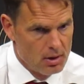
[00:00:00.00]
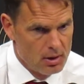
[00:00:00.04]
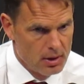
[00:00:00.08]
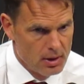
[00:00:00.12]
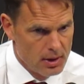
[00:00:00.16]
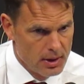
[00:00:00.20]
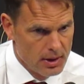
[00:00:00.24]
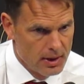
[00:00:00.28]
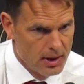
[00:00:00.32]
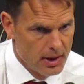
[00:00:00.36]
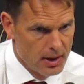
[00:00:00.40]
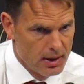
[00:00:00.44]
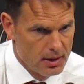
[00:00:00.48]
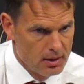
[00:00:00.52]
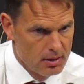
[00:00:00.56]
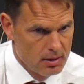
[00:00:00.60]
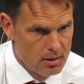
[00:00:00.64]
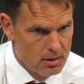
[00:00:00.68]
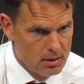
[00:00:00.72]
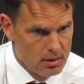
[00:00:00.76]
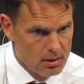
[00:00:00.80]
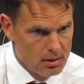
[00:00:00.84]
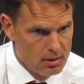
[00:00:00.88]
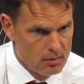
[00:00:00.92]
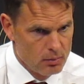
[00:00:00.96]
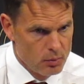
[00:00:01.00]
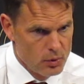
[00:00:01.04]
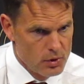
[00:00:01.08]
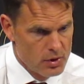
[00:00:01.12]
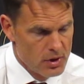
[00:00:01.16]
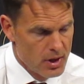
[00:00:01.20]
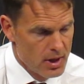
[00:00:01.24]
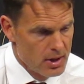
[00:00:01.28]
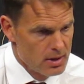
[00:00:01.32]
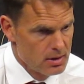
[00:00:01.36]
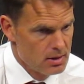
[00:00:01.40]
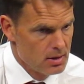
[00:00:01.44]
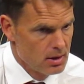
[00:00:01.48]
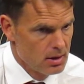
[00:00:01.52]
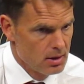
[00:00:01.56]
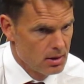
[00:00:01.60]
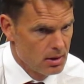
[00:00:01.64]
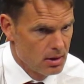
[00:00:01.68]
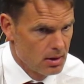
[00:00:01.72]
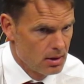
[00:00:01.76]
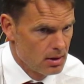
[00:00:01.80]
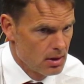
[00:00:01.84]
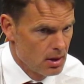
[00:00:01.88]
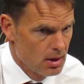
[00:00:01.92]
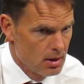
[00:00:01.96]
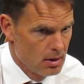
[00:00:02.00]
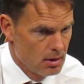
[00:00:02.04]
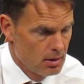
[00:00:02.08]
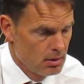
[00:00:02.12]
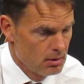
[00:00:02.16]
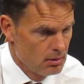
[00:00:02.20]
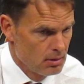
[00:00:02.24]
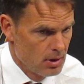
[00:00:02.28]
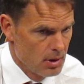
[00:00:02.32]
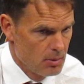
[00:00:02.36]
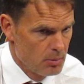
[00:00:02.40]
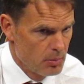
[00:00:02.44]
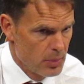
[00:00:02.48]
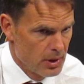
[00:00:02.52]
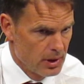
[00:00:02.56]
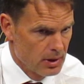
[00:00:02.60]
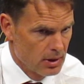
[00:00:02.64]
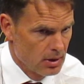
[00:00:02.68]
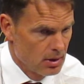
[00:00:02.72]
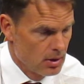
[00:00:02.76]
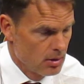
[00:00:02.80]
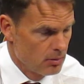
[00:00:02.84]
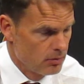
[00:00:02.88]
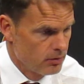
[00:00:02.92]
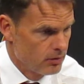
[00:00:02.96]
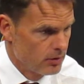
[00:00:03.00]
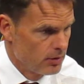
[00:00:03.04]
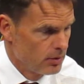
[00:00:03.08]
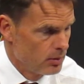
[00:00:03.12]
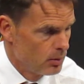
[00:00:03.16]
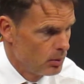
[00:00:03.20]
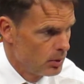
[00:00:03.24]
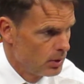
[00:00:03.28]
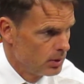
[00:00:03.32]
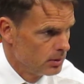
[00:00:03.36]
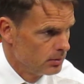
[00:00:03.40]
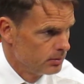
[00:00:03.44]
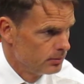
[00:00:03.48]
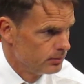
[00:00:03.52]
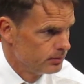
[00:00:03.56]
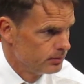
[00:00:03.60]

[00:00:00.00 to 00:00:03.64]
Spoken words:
again, we changed it, and that picked it up very well.